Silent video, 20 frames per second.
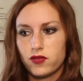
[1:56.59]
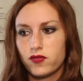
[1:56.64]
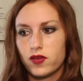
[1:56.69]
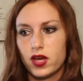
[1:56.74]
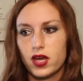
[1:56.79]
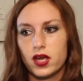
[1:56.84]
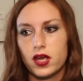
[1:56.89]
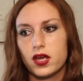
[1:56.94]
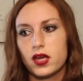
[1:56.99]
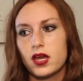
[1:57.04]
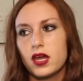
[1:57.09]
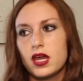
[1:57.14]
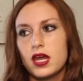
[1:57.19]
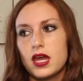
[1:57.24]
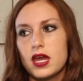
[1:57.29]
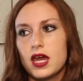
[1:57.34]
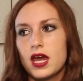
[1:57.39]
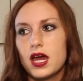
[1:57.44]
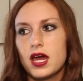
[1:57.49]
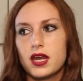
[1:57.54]
If I
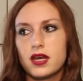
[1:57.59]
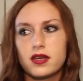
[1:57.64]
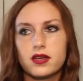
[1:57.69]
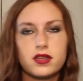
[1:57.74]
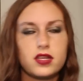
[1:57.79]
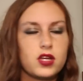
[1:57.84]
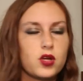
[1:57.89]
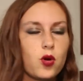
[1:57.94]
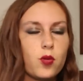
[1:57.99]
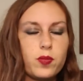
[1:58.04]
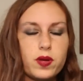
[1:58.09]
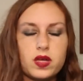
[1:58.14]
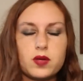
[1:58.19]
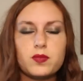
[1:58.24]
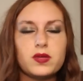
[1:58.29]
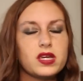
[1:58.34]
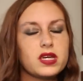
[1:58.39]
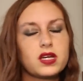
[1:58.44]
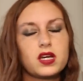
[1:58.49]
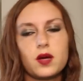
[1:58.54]
had, you know, a big
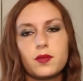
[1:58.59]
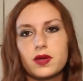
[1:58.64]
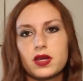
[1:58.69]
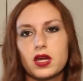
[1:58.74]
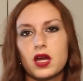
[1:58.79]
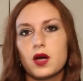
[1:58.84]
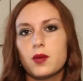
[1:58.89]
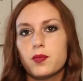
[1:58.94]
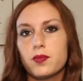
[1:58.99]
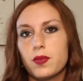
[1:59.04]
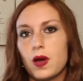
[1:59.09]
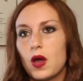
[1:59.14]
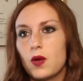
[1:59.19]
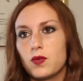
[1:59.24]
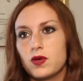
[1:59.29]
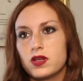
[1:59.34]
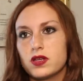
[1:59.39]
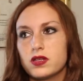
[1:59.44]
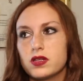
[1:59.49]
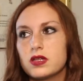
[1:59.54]
meet coming up, I
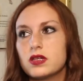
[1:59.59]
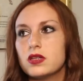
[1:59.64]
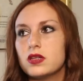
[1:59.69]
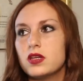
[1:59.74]
would,